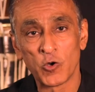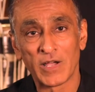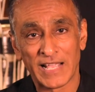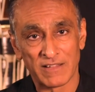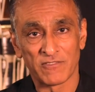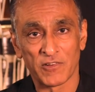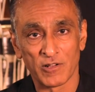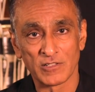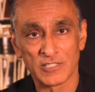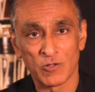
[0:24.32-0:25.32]
your
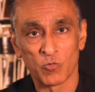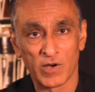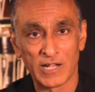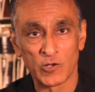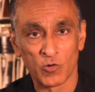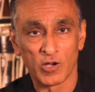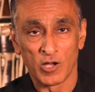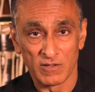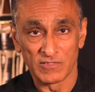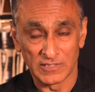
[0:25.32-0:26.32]
headphones while you're
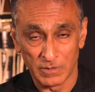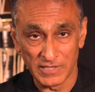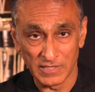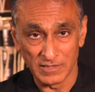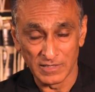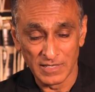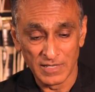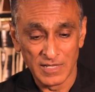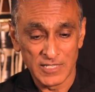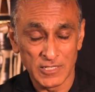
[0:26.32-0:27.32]
overdubbing.
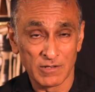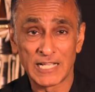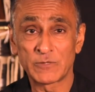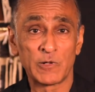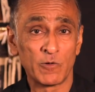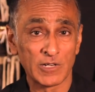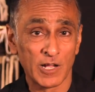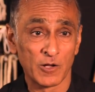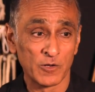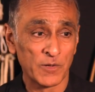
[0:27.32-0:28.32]
So as we all
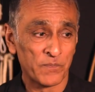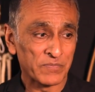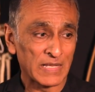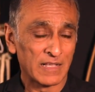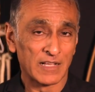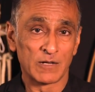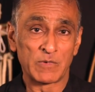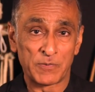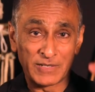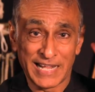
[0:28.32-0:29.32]
know,
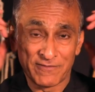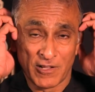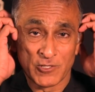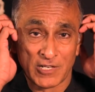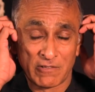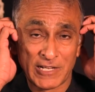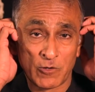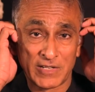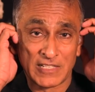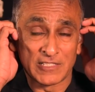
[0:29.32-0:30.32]
we put headphones on in the
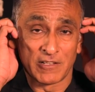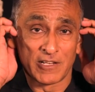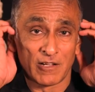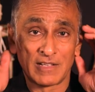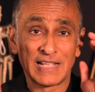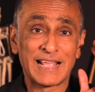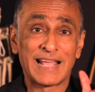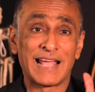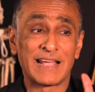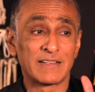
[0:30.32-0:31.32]
recording studio,
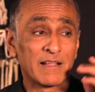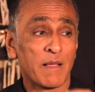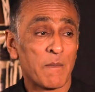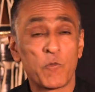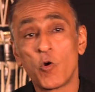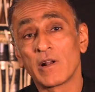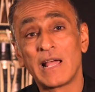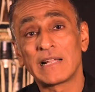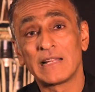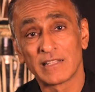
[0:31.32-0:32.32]
and more
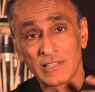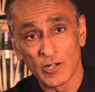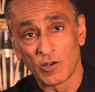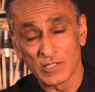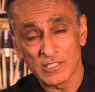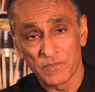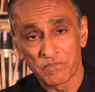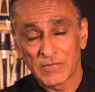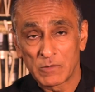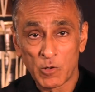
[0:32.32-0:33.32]
likely than not,
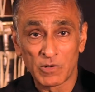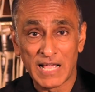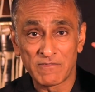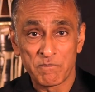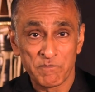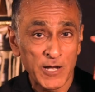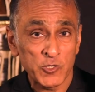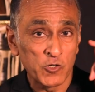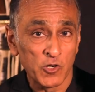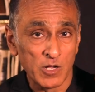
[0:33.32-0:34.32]
we will have a
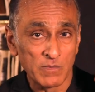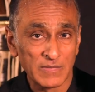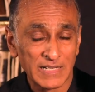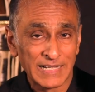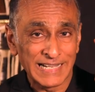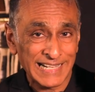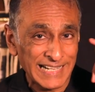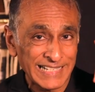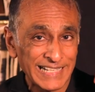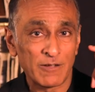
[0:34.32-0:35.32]
metronome
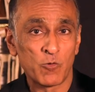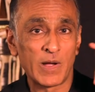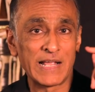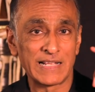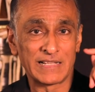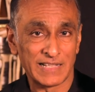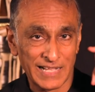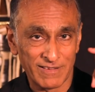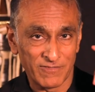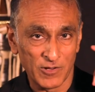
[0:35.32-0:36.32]
clicking away in the
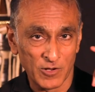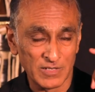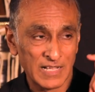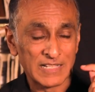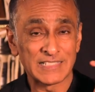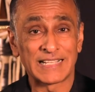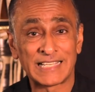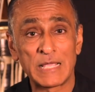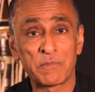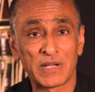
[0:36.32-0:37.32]
headphone to
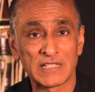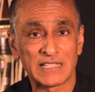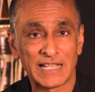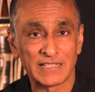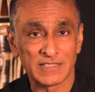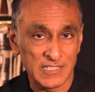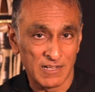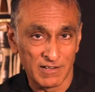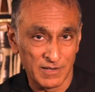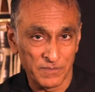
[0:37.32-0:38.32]
keep us in
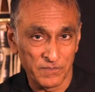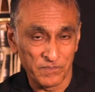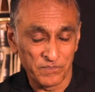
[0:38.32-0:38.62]
time.